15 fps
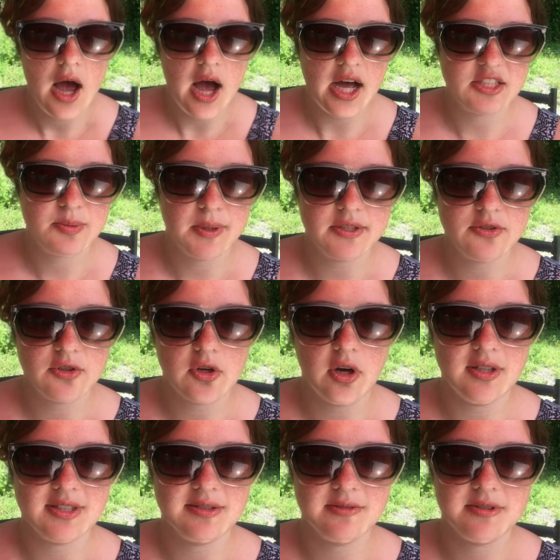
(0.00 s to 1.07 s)
Uh, Spencer
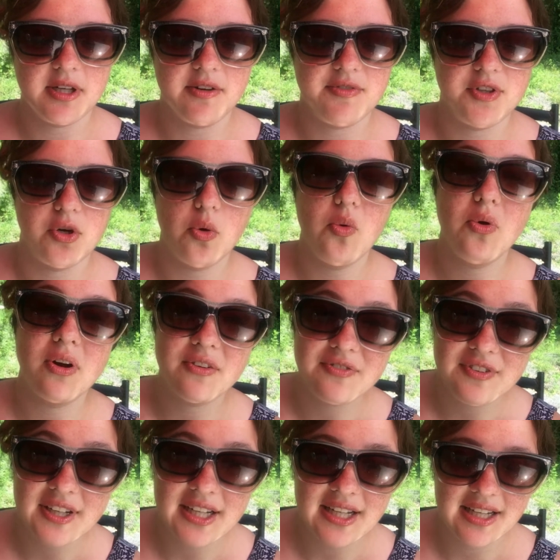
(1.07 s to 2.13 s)
calls himself an
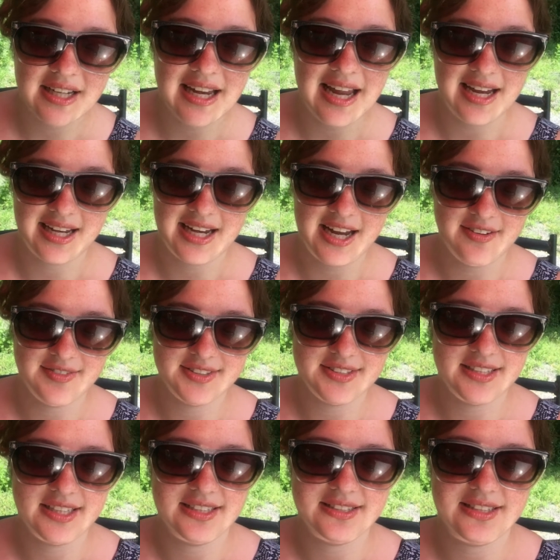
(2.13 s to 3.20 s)
orphan and Kevin
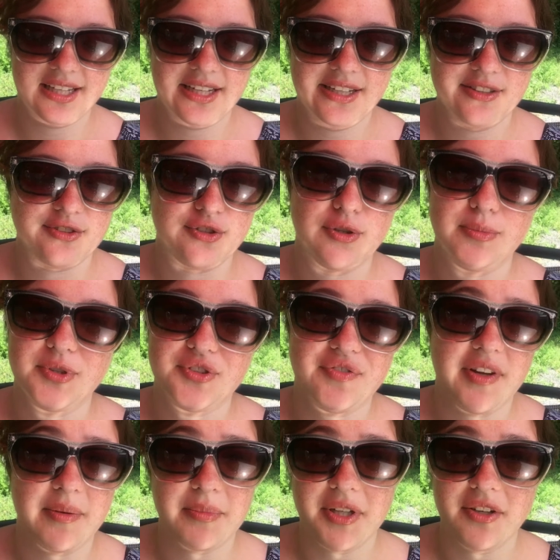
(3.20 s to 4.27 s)
says that he has so much
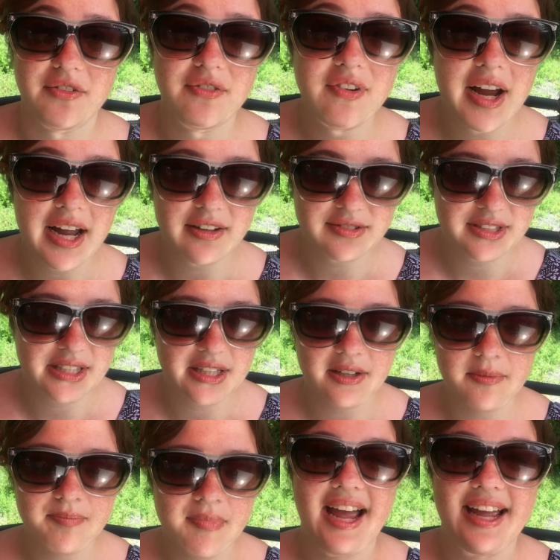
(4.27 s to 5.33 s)
family around
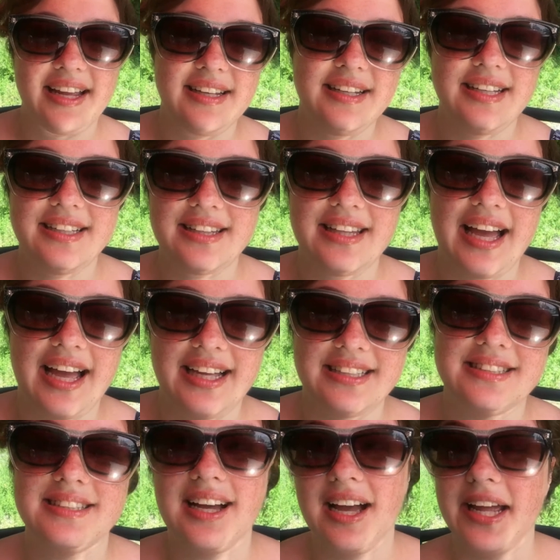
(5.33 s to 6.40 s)
him and it, that
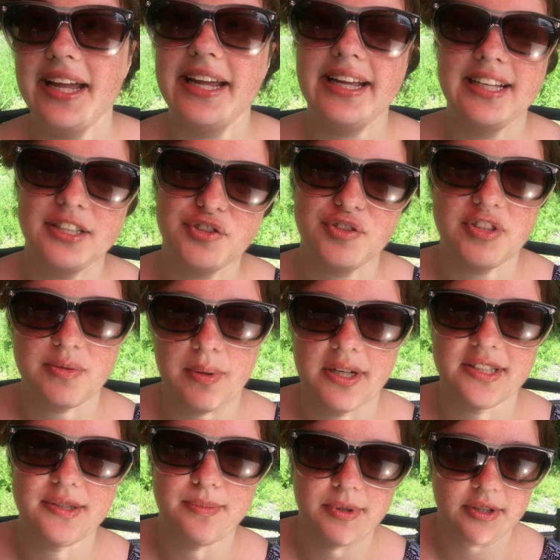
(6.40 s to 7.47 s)
it's not his
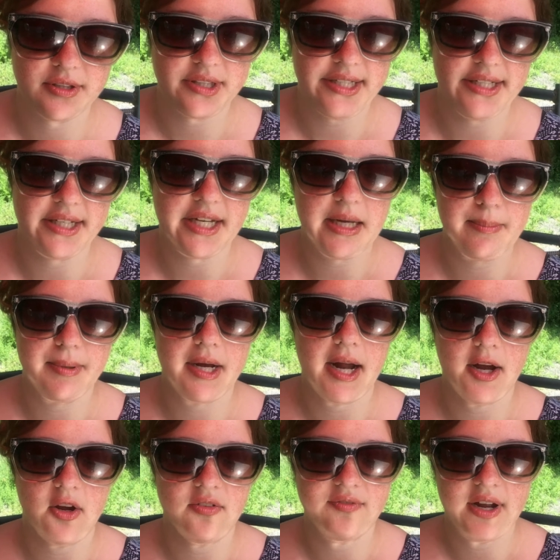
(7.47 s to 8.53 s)
responsibility to keep an
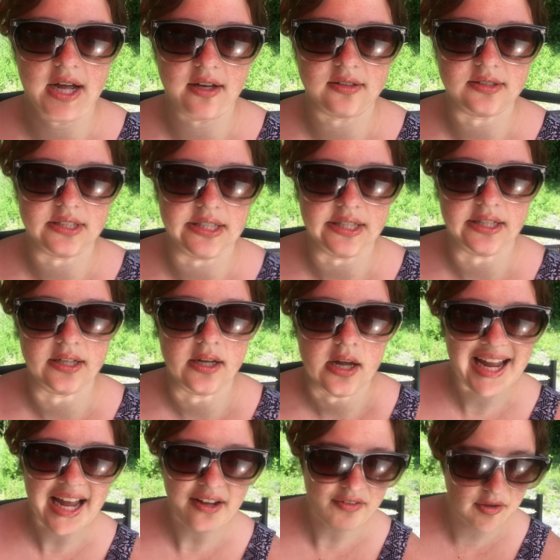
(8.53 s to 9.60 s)
eye on Valentine.
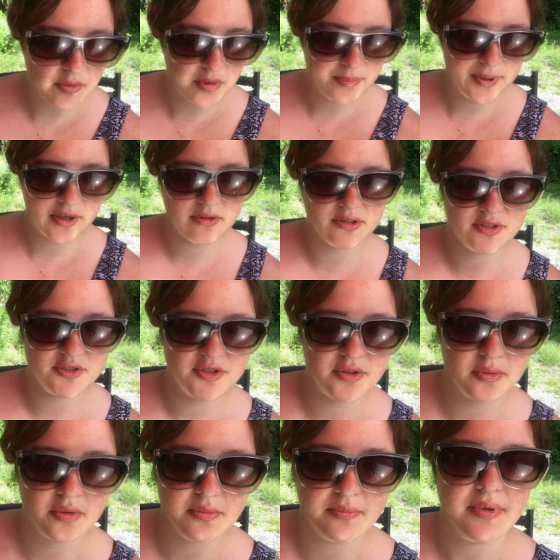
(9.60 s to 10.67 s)
I have you won't be able to
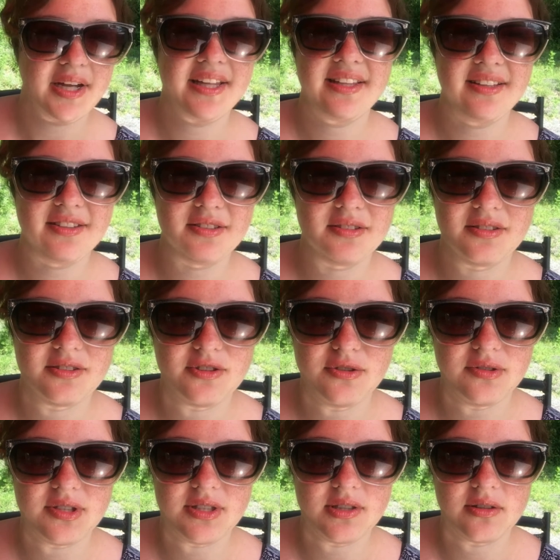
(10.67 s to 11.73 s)
sue him, but I think the
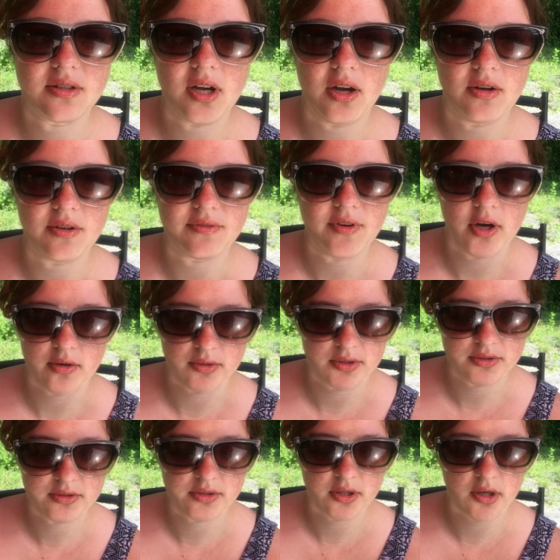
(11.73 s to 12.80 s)
suit's still going
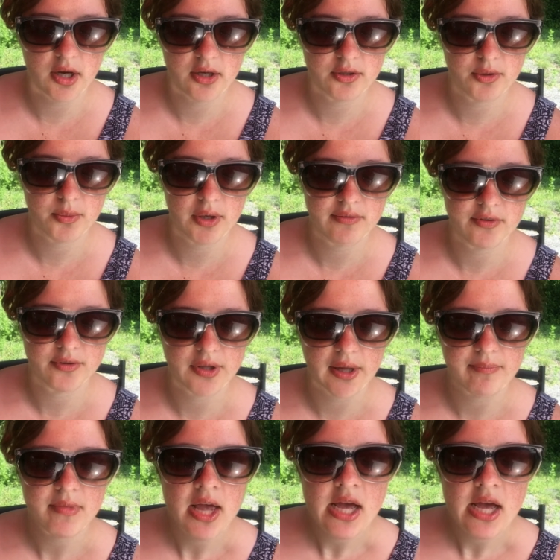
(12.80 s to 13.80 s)
forward, so I don't know why I wrote that.